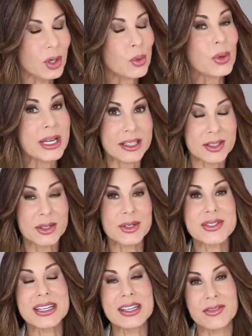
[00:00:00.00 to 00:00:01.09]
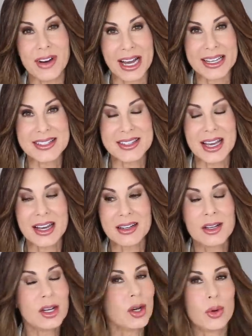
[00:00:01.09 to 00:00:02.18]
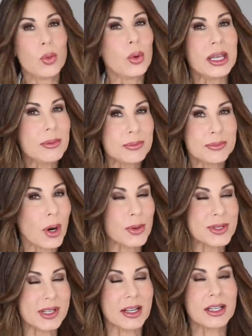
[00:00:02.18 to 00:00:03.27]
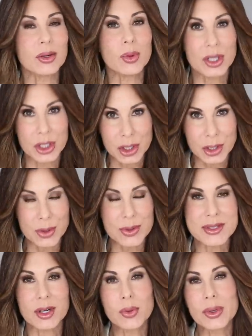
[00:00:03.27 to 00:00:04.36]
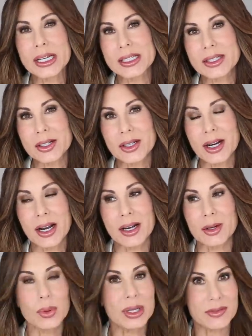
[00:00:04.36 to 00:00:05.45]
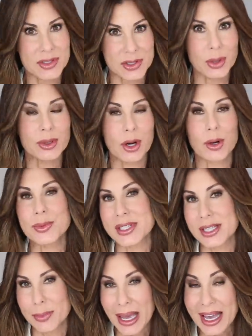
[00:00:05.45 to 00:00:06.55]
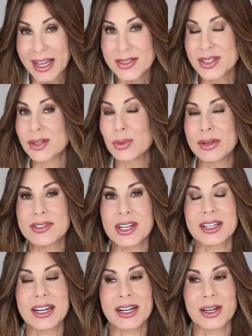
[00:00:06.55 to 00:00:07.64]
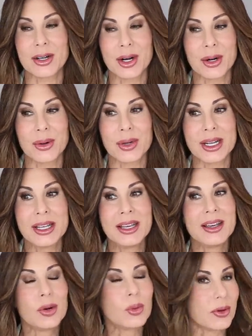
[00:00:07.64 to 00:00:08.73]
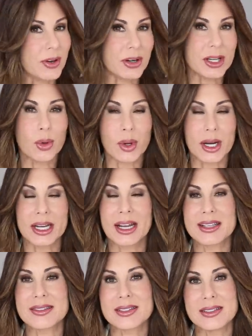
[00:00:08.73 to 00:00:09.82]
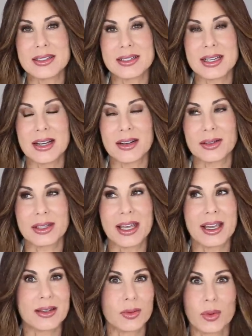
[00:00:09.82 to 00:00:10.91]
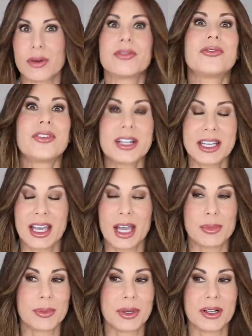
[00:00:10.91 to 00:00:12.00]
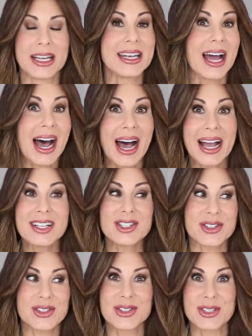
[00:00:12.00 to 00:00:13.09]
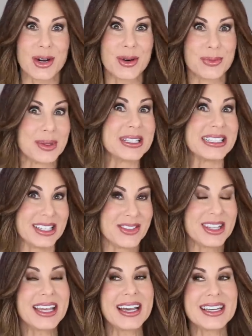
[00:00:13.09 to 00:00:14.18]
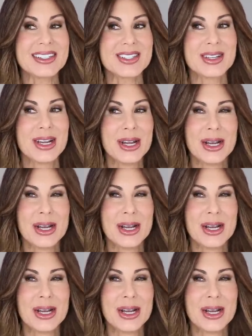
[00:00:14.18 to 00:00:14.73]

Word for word: realtors advise that we most likely wouldn't use a realtor. Uh, we've sold homes in the past and we've done it on our own. We're very organized and detailed and we're fully capable. And I just don't believe in that